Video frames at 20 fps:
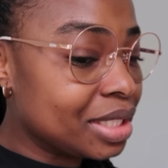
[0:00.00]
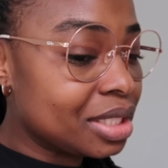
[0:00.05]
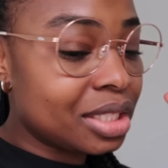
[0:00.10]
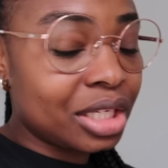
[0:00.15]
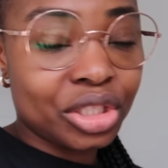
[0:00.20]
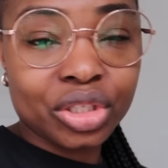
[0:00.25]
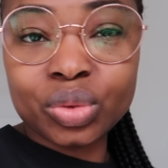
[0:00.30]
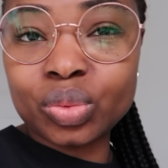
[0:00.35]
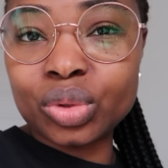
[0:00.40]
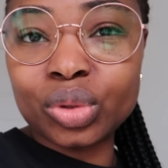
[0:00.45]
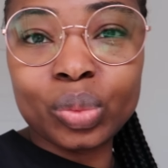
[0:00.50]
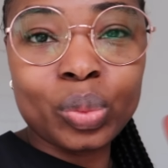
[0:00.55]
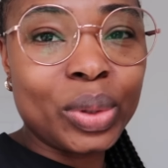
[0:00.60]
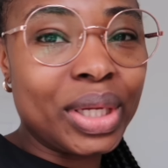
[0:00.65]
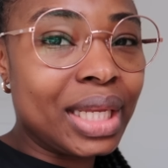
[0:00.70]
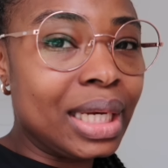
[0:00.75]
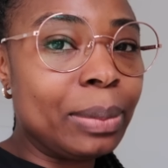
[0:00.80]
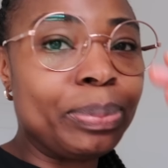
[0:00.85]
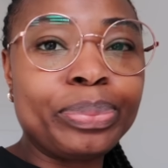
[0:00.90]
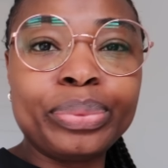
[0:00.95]
So I just want to
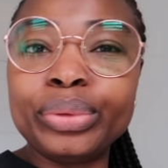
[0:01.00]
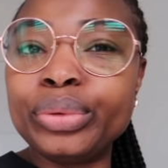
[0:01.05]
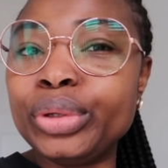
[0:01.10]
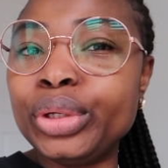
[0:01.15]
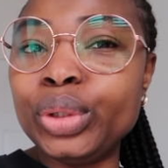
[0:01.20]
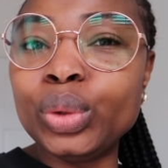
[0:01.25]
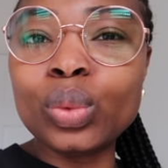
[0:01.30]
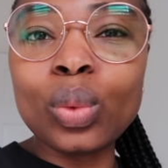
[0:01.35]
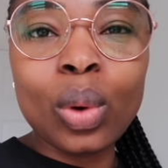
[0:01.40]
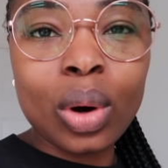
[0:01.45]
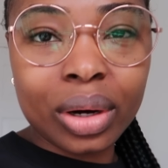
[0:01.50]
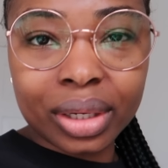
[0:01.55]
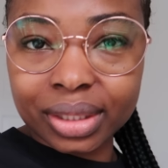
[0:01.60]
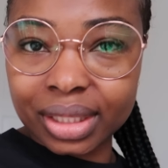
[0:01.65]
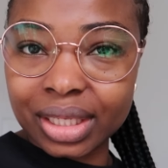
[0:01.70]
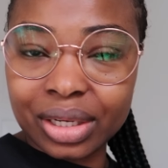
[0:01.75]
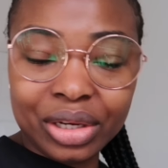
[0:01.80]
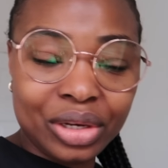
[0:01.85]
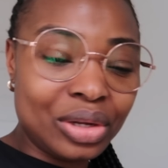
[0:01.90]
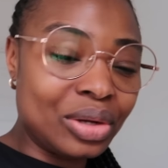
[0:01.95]
quickly put you
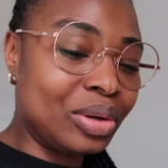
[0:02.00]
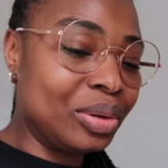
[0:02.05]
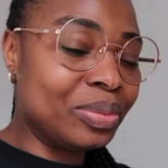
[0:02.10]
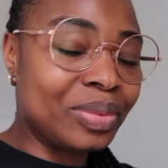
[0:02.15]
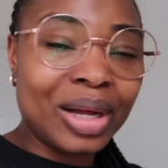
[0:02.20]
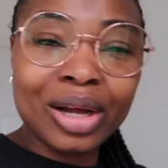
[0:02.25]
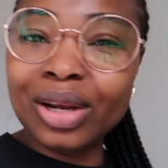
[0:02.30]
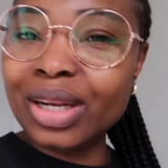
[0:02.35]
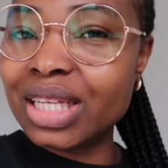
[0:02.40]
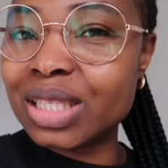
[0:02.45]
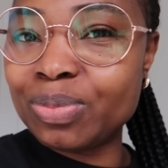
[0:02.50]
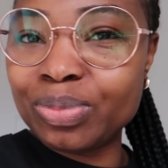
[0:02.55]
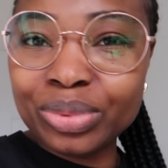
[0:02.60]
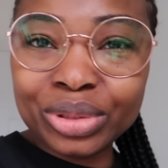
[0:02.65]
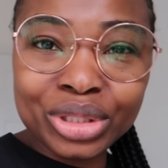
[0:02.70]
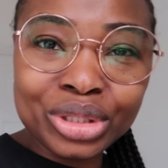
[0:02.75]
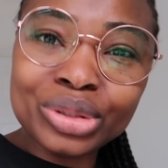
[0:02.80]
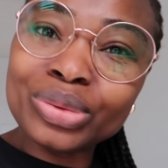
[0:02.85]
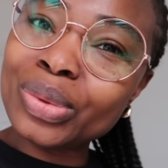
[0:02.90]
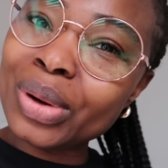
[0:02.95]
on, you know, I always
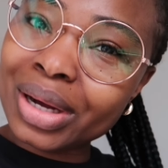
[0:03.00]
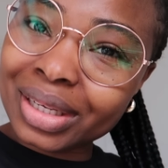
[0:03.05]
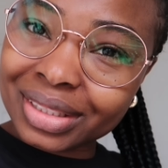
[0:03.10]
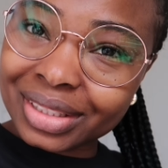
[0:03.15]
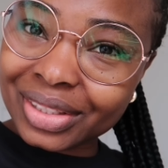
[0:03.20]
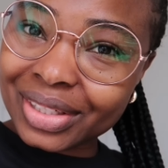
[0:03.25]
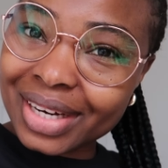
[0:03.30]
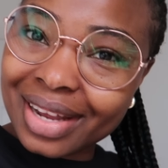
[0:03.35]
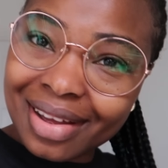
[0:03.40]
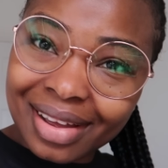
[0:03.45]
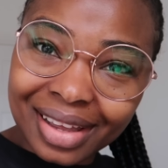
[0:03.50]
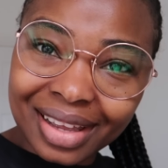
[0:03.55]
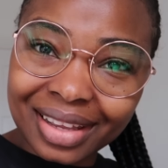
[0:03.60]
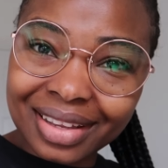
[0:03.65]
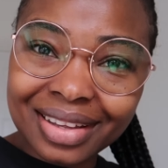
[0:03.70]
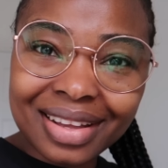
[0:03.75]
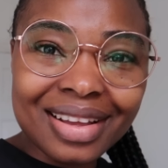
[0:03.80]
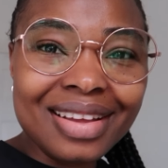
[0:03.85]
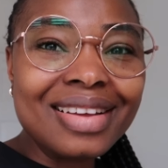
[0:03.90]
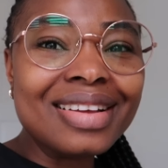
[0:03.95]
put you on, don't
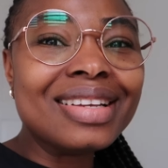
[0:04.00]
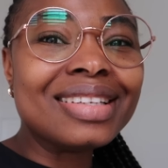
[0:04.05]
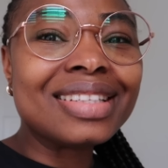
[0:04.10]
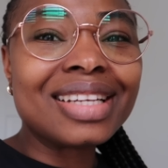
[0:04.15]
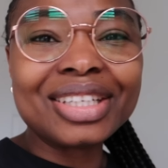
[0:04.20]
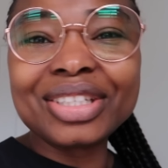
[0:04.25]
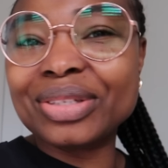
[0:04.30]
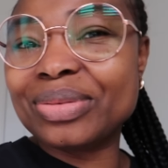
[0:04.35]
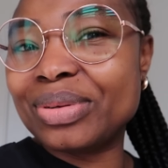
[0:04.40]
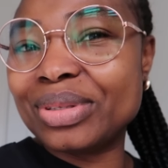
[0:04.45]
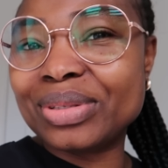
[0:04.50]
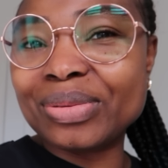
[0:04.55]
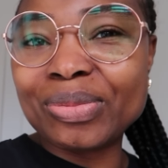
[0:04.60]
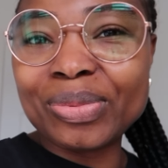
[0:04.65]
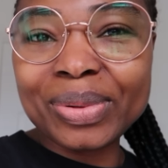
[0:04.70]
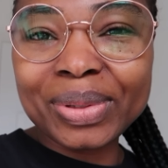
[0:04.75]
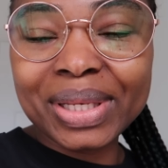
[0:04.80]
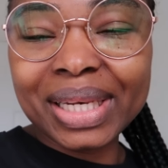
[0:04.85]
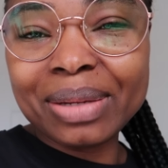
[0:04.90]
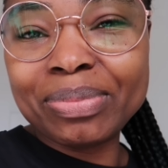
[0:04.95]
I? So I just want to
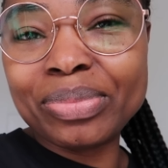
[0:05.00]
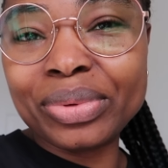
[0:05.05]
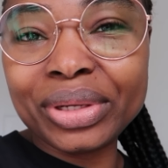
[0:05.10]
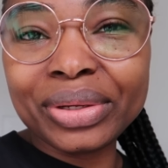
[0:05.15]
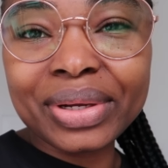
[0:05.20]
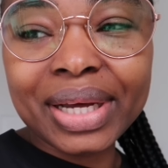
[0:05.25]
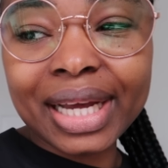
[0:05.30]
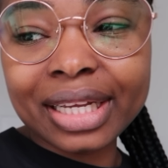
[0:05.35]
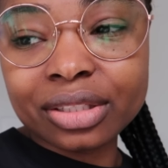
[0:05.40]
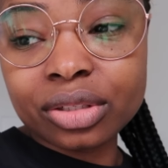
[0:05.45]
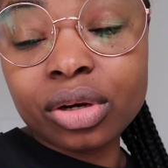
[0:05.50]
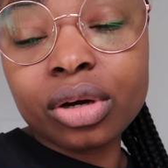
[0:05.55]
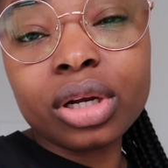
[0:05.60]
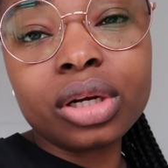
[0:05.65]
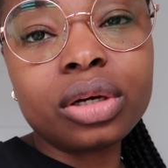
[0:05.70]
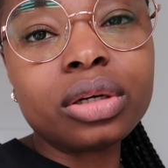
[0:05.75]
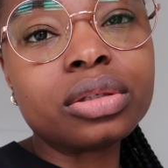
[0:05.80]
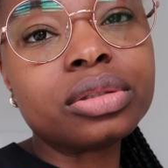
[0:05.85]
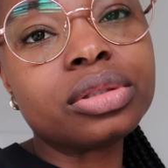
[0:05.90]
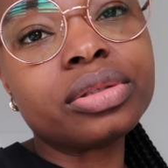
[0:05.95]
quickly put you guys
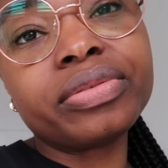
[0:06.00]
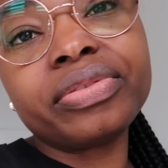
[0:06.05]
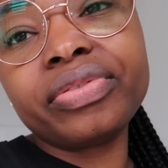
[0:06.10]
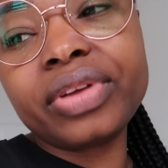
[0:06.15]
on also.